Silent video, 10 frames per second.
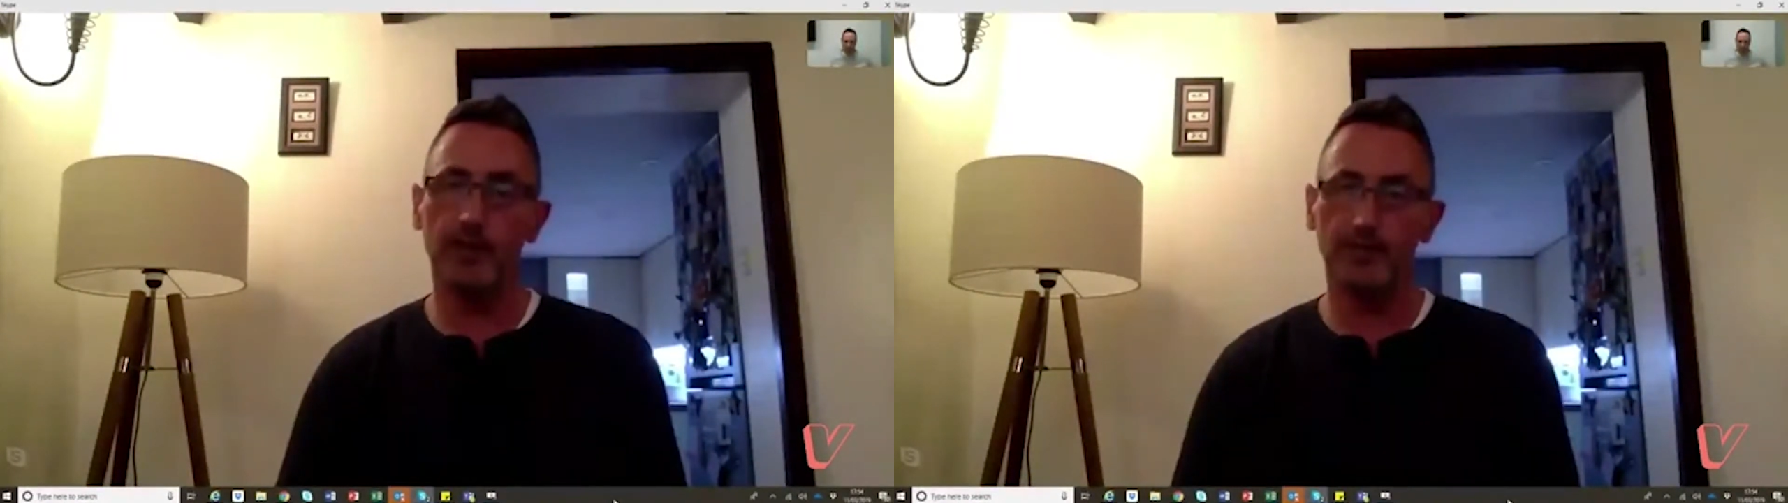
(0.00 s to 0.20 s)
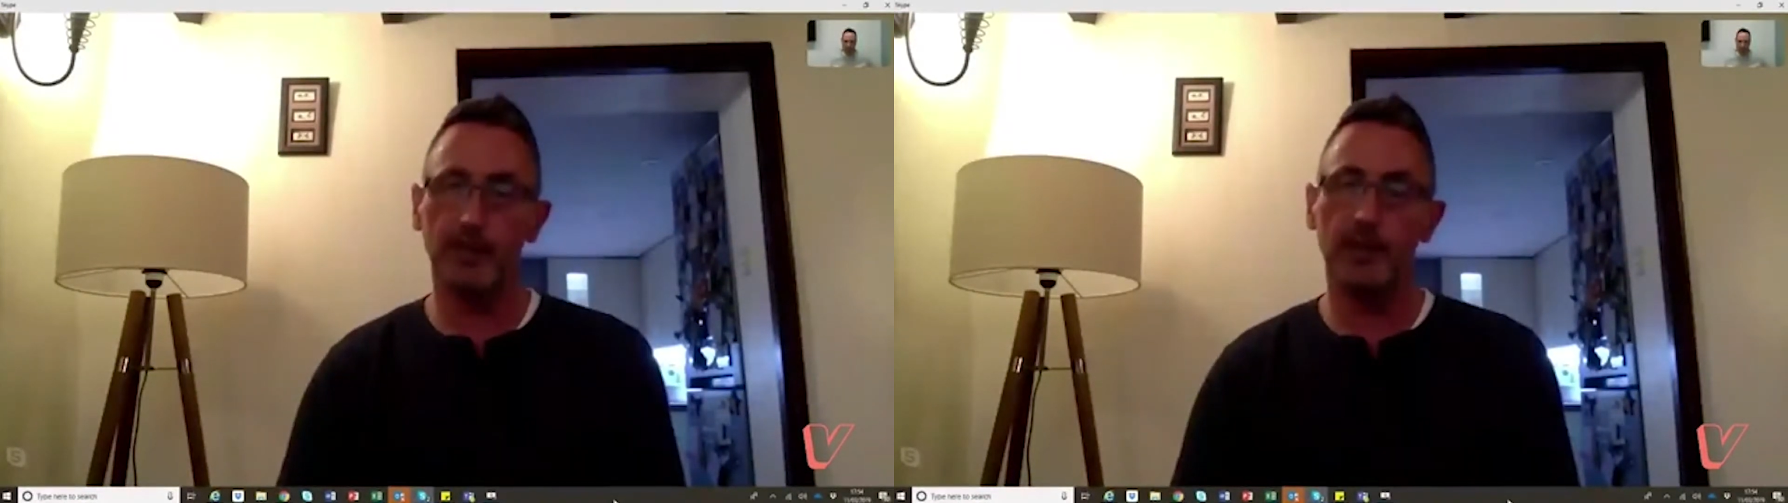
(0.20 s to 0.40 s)

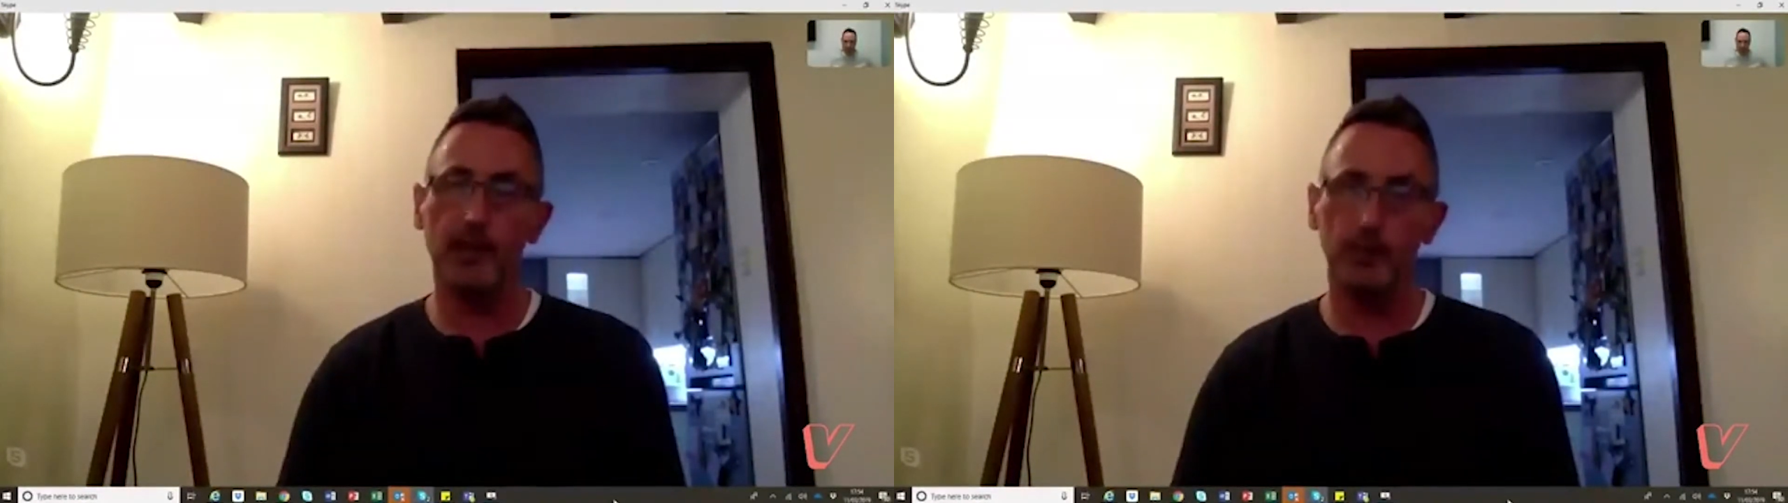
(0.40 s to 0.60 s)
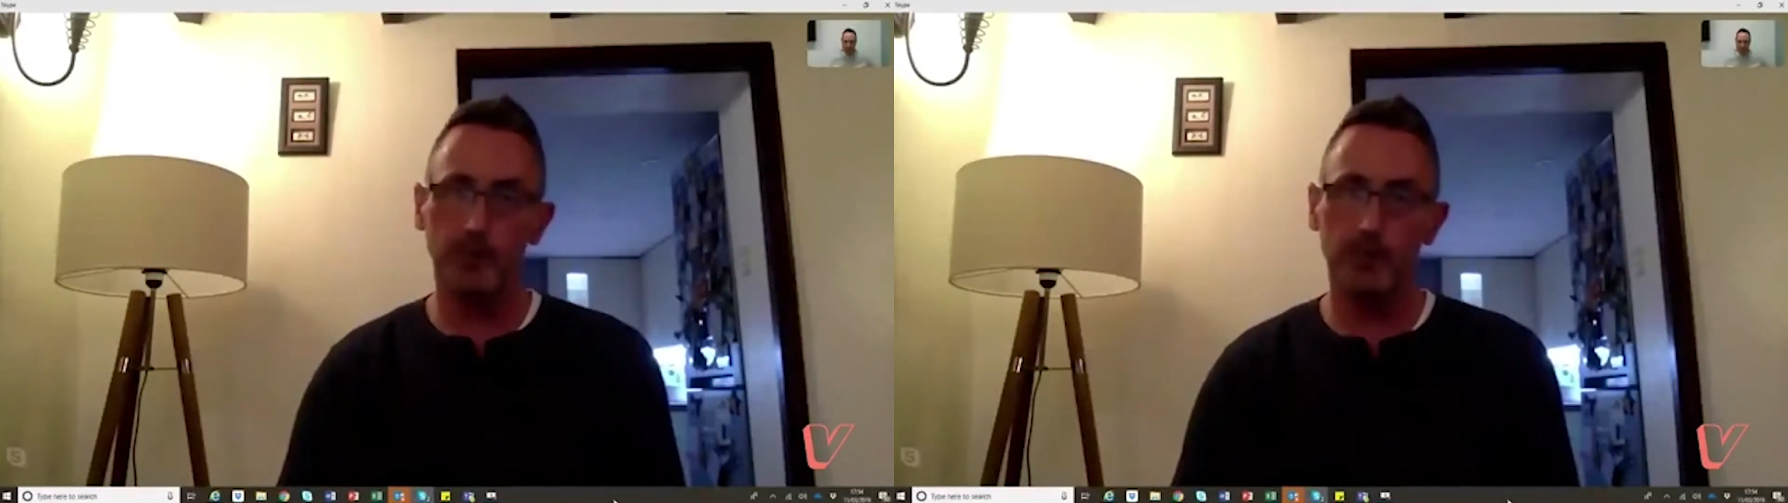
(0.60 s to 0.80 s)
exactly
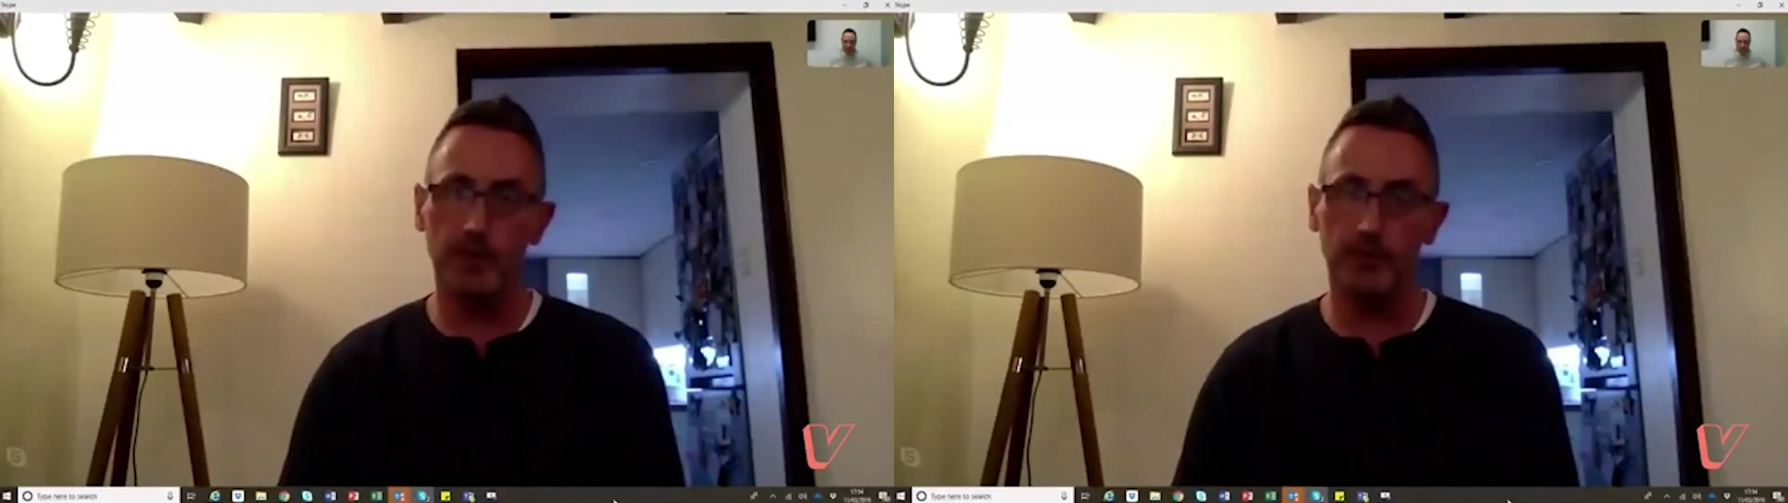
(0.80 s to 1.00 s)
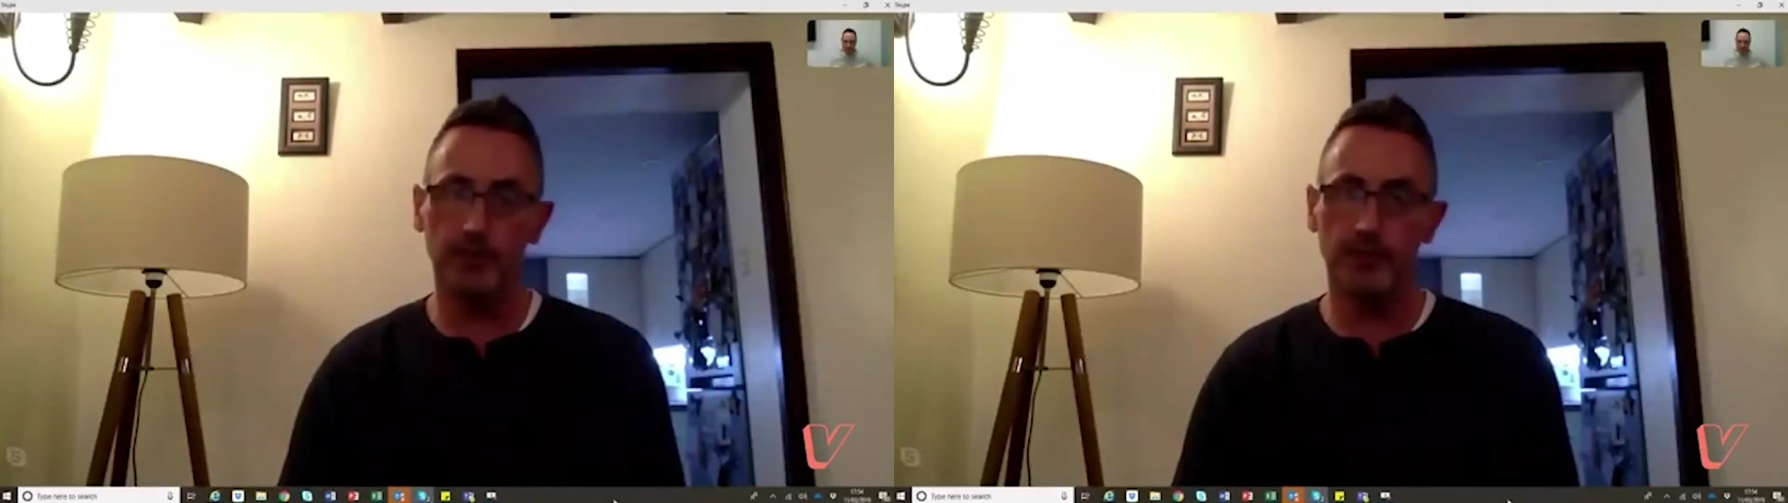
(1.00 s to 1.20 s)
how do we
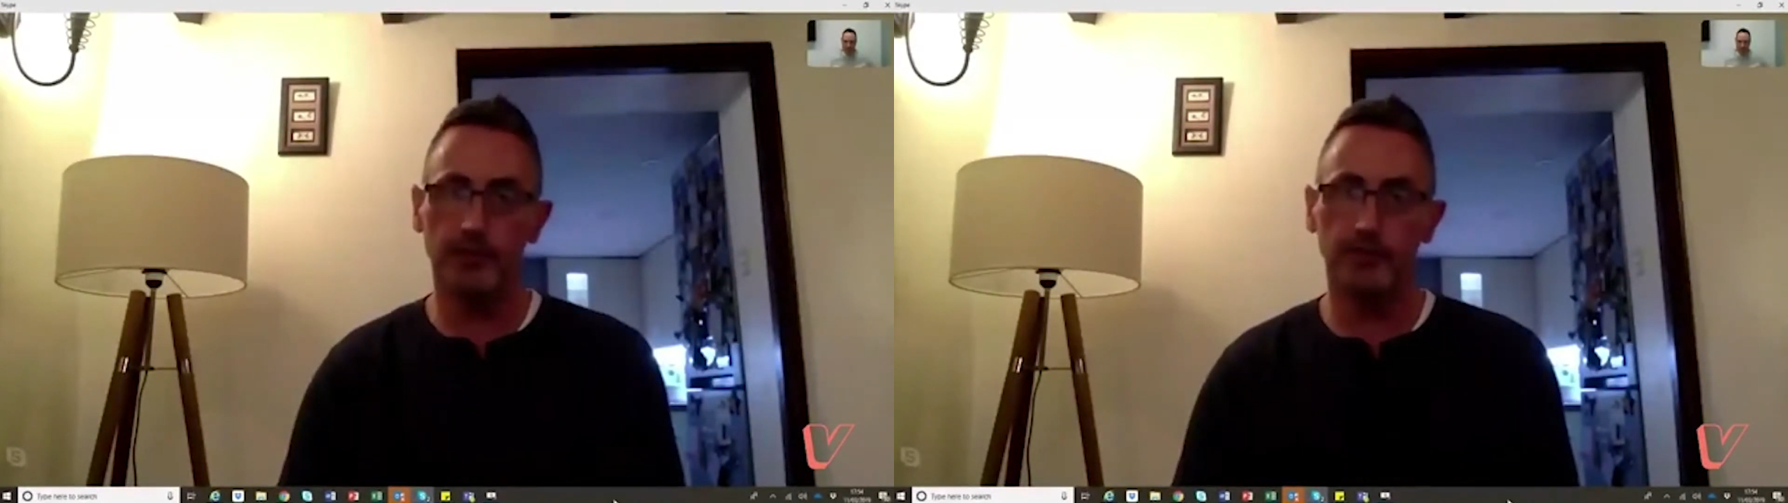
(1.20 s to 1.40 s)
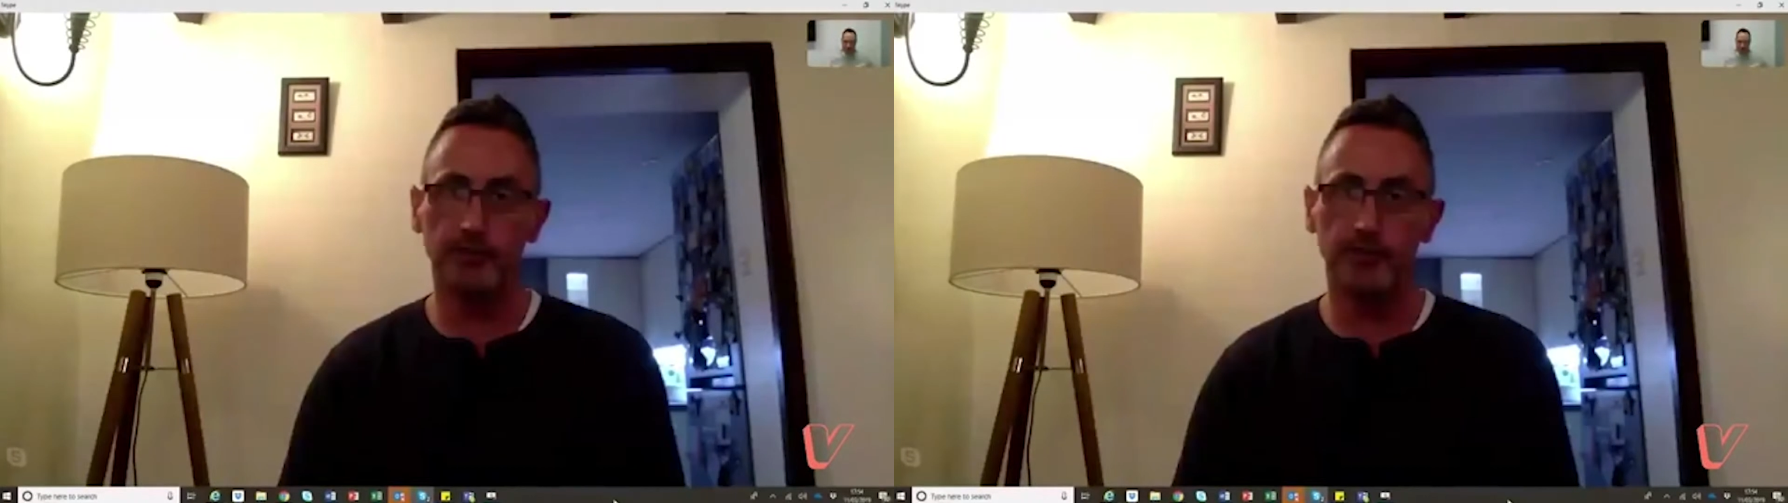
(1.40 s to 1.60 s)
measure
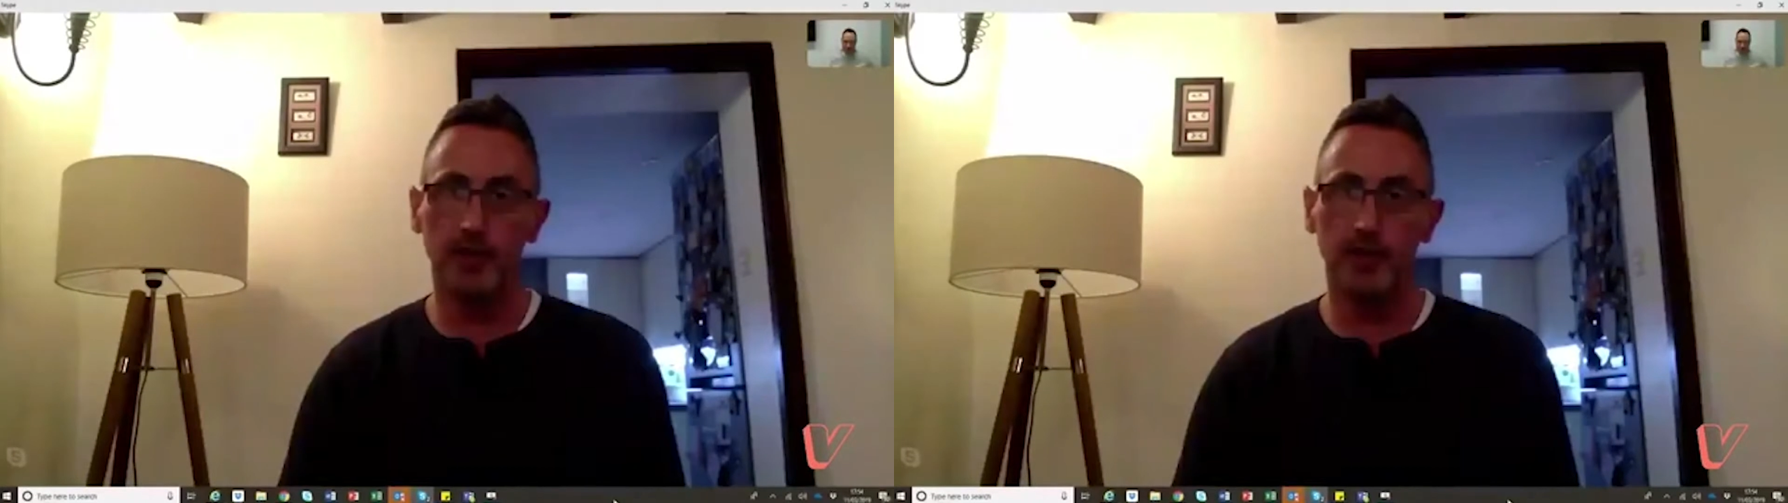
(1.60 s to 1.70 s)
this.